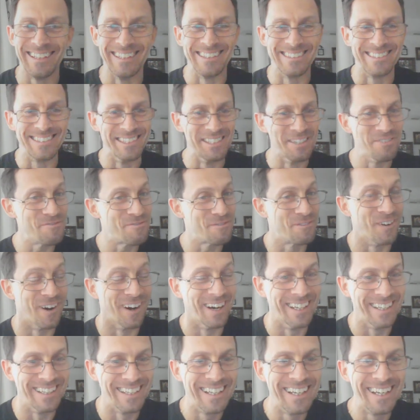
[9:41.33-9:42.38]
isn't it
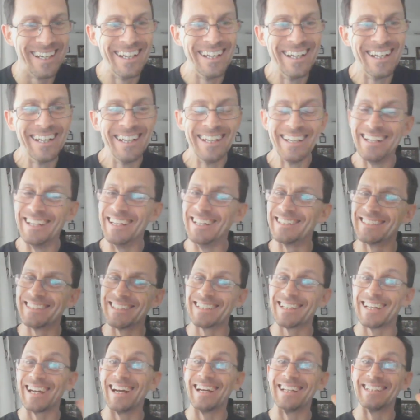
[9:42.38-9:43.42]
fun? It's a
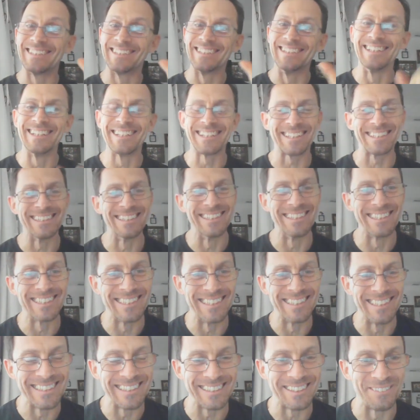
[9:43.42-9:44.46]
contradiction,
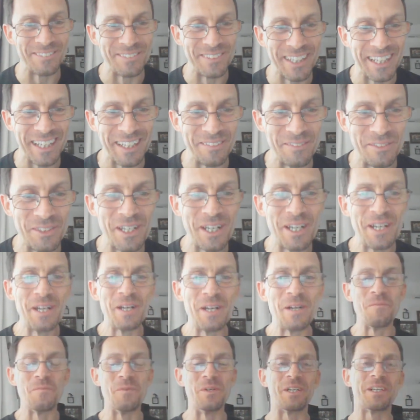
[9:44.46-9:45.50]
isn't it, sometimes?
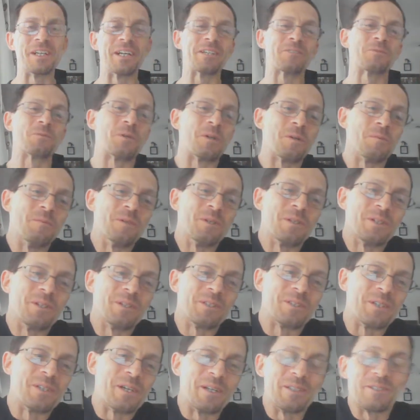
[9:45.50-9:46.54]
Because we're a
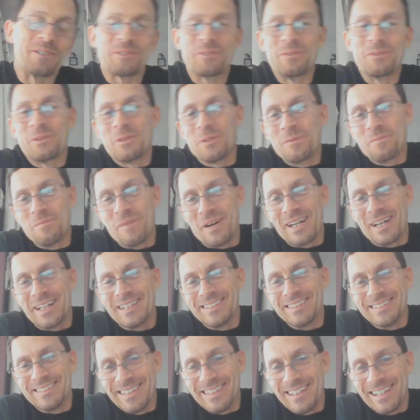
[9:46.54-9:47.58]
military school,
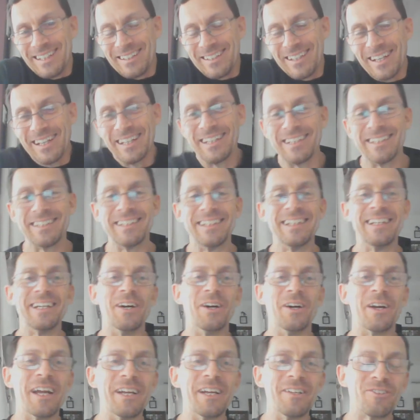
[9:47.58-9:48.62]
but, you know, hey.
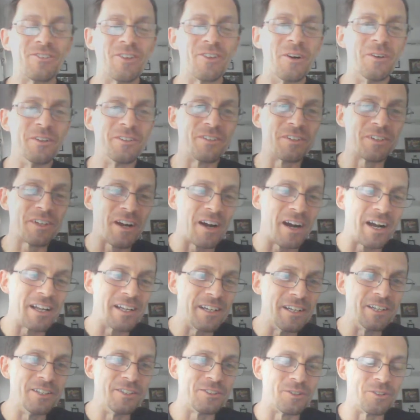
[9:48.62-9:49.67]
Okay, so it's a kind
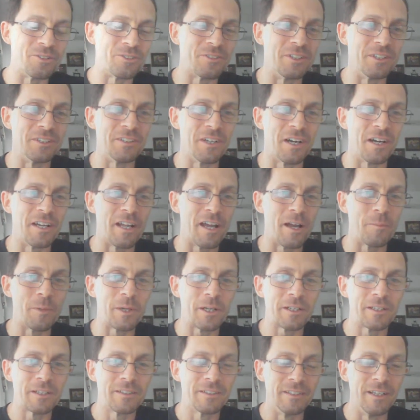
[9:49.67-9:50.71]
of interesting
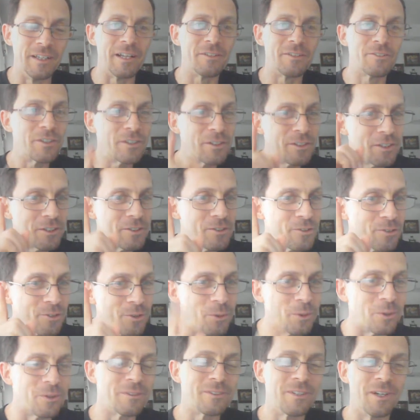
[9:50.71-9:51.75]
dynamic. Yet it's a good
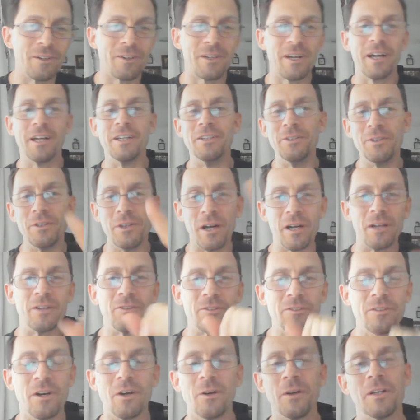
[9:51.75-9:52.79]
school, okay? And You
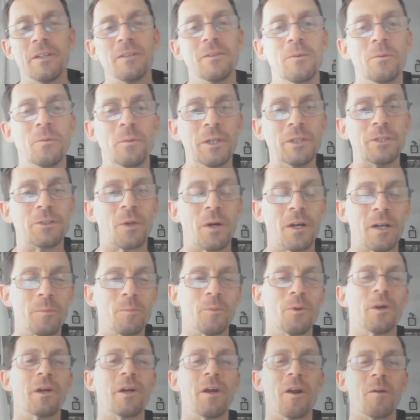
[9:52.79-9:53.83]
guys know it. We try to
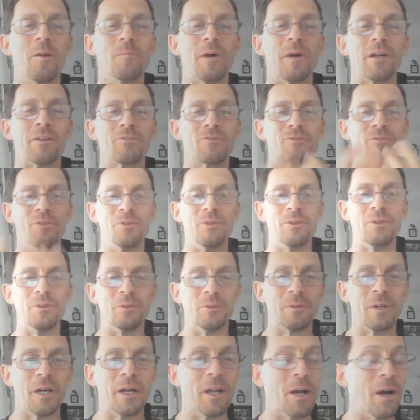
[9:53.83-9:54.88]
bring our best to you.
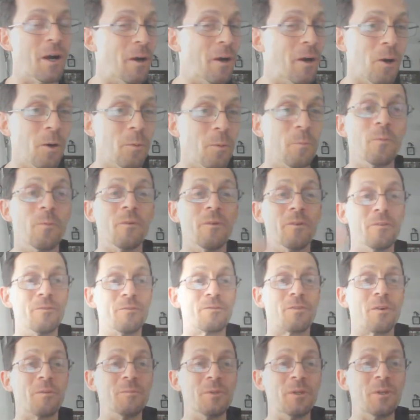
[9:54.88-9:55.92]
I hope
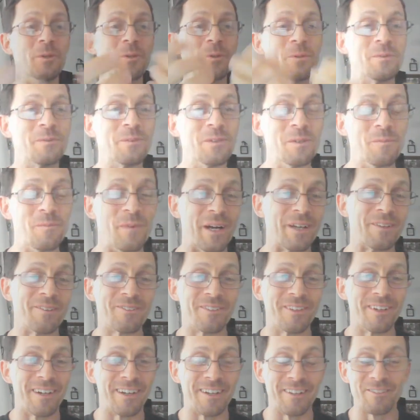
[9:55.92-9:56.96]
from you the best
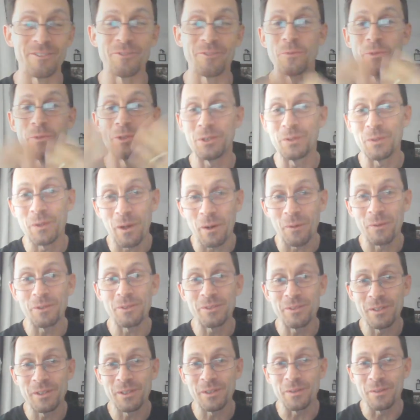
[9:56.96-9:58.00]
to us, which you
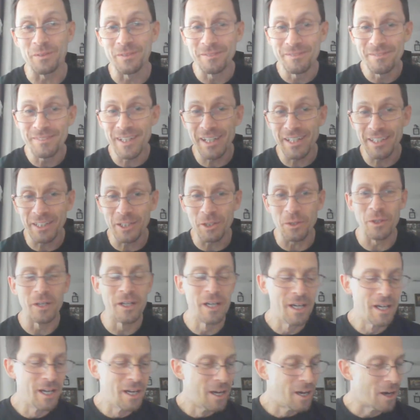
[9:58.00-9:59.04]
always do. Thank you.
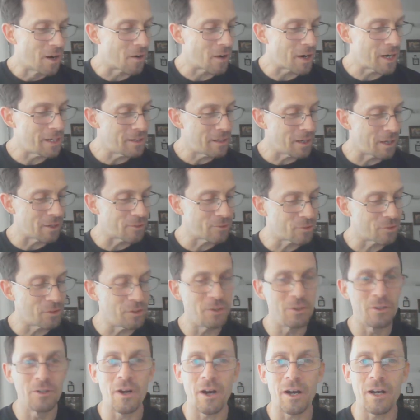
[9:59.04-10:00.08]
All right, I'll
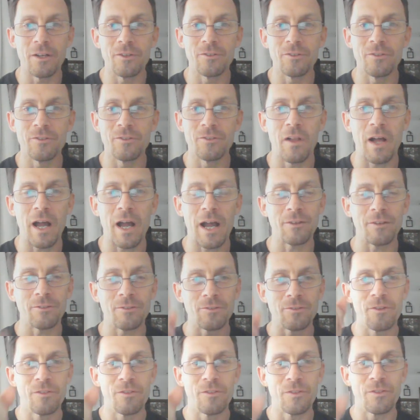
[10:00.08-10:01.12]
see you guys in
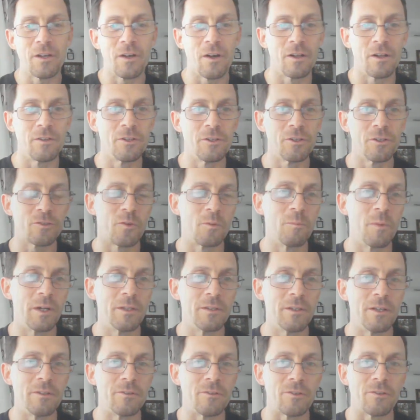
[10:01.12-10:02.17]
class. Think on this for
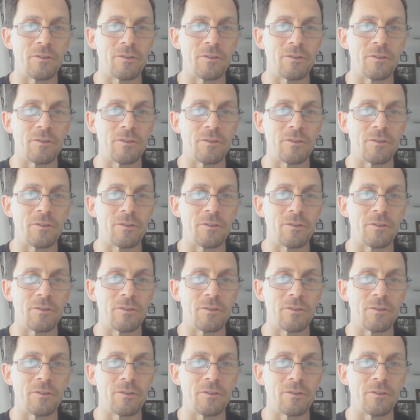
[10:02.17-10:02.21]
Monday's